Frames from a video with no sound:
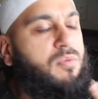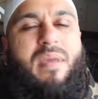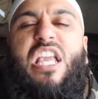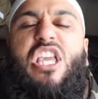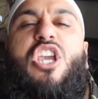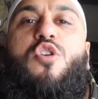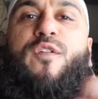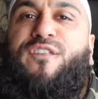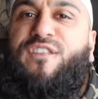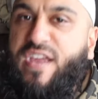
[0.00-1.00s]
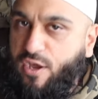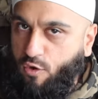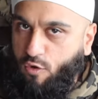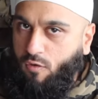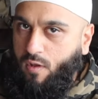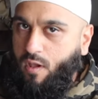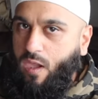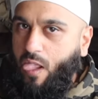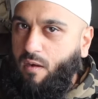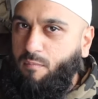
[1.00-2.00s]
to make you feel
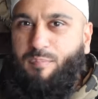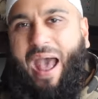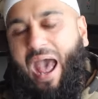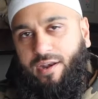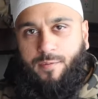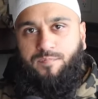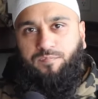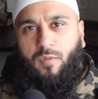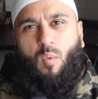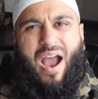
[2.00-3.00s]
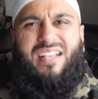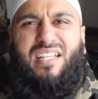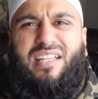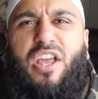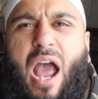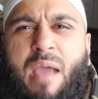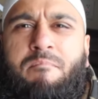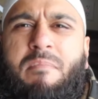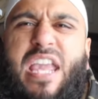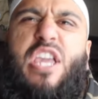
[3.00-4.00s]
bad. Why is it that I
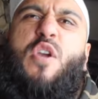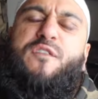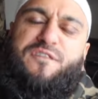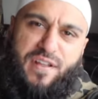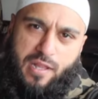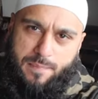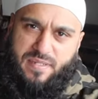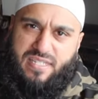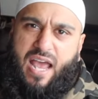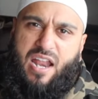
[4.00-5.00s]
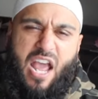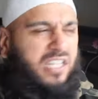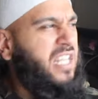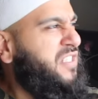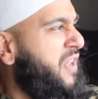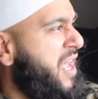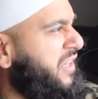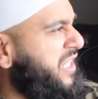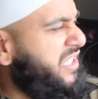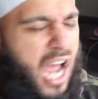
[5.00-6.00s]
make you feel upset? These
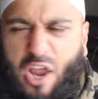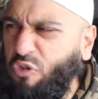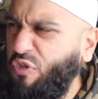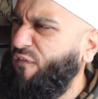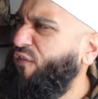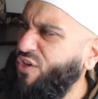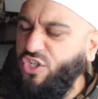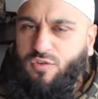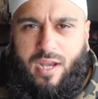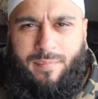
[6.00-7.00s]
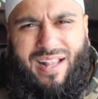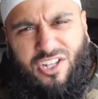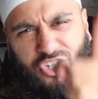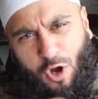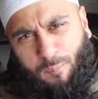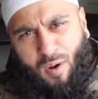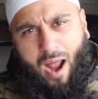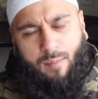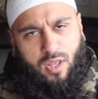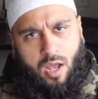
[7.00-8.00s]
these titles are frustrating me. That's your
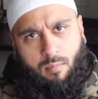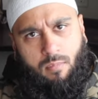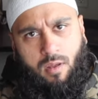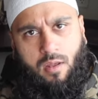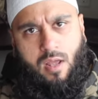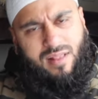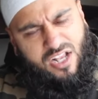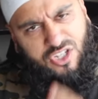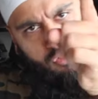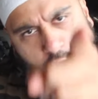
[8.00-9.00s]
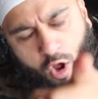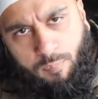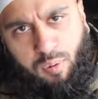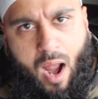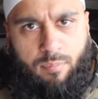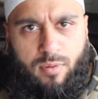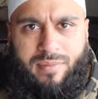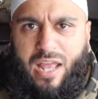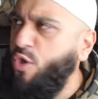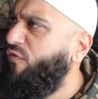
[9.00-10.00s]
problem. That's your own
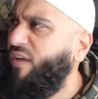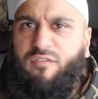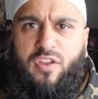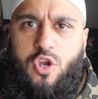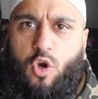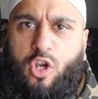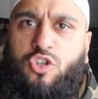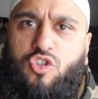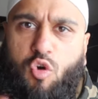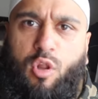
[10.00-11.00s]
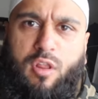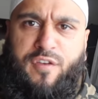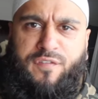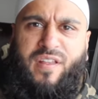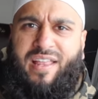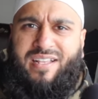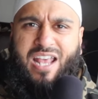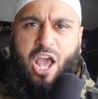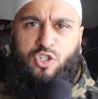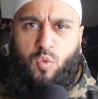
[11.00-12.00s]
problem that you've given your control of your feelings
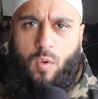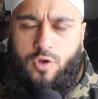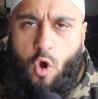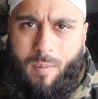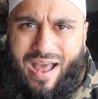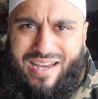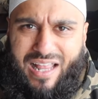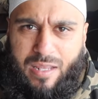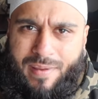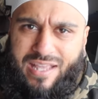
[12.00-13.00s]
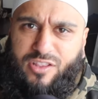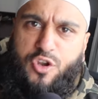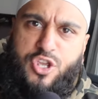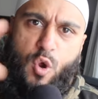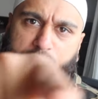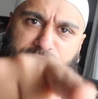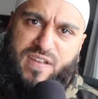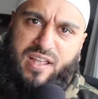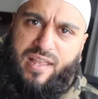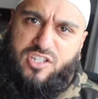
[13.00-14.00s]
to a nobody like me. They're your
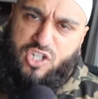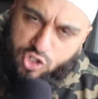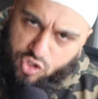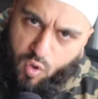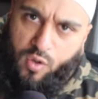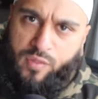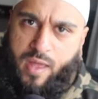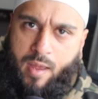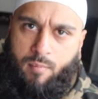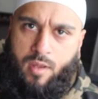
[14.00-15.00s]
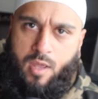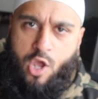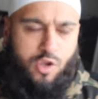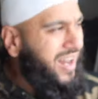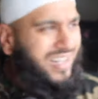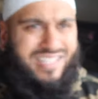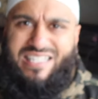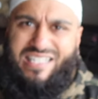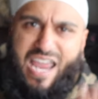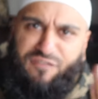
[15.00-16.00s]
feelings. Control them. You're not a
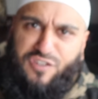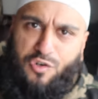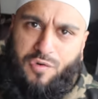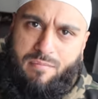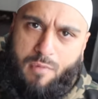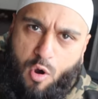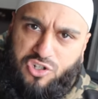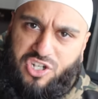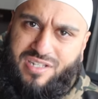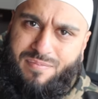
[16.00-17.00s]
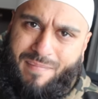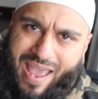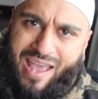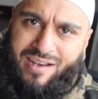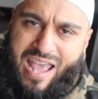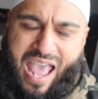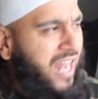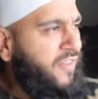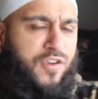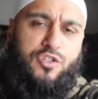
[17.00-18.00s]
slave to your emotions, man.
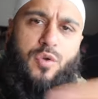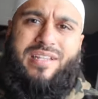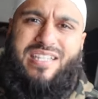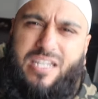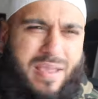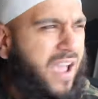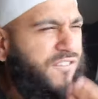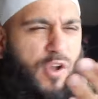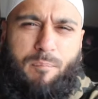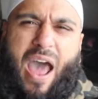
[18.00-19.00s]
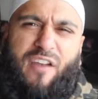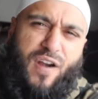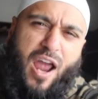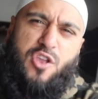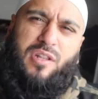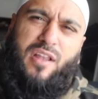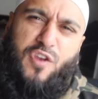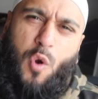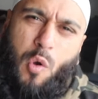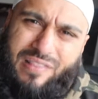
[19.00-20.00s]
And if you're doing this to me, I feel bad for how you live
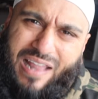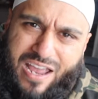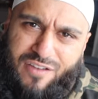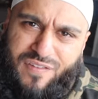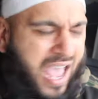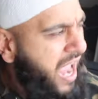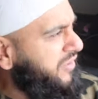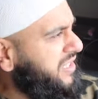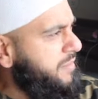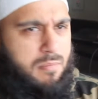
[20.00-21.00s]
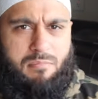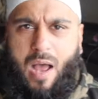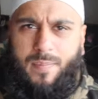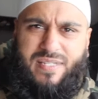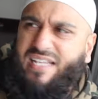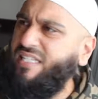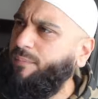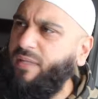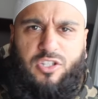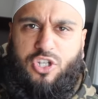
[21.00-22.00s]
your own life. Every time your mom says
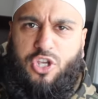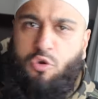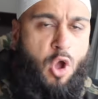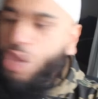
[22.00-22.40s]
something to you,